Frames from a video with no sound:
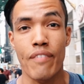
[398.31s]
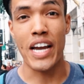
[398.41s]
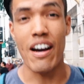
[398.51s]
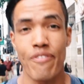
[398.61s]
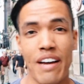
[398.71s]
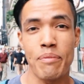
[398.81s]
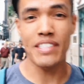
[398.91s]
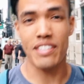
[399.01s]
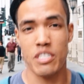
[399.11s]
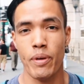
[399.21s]
Got five
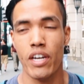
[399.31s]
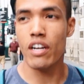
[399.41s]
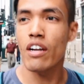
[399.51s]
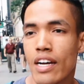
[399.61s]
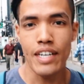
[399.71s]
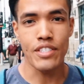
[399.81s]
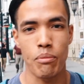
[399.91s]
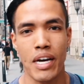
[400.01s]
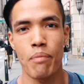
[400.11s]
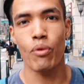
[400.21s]
minutes to spare
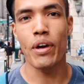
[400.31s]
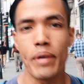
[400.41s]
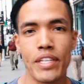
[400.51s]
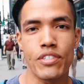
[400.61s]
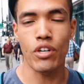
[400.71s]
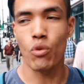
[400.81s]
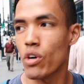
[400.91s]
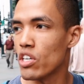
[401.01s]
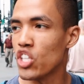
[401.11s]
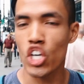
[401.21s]
to my appointment, so
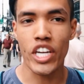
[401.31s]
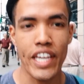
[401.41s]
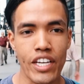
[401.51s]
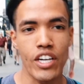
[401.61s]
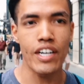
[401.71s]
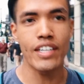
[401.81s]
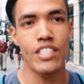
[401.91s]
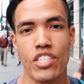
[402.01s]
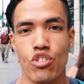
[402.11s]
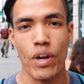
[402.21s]
we're looking good.
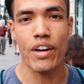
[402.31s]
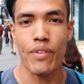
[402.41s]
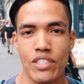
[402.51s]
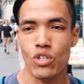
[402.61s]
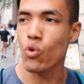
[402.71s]
It's just right around the